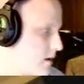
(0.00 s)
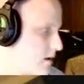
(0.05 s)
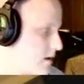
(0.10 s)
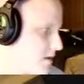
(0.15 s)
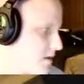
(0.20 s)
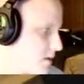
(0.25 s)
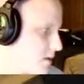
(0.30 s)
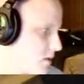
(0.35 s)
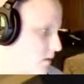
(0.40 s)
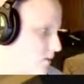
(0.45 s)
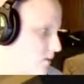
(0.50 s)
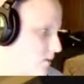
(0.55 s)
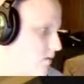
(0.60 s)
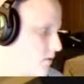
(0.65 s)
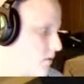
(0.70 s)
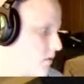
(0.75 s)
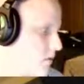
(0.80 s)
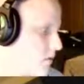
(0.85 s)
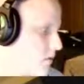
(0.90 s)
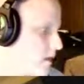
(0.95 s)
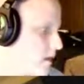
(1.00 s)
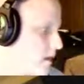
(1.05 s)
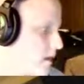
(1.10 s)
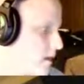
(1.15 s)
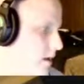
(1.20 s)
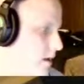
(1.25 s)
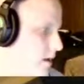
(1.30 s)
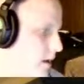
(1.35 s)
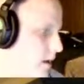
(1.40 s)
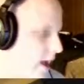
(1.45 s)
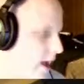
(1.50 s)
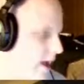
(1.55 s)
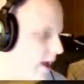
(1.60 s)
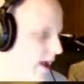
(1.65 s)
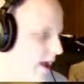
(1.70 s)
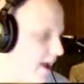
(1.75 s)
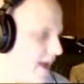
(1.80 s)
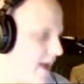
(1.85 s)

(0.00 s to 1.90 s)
So I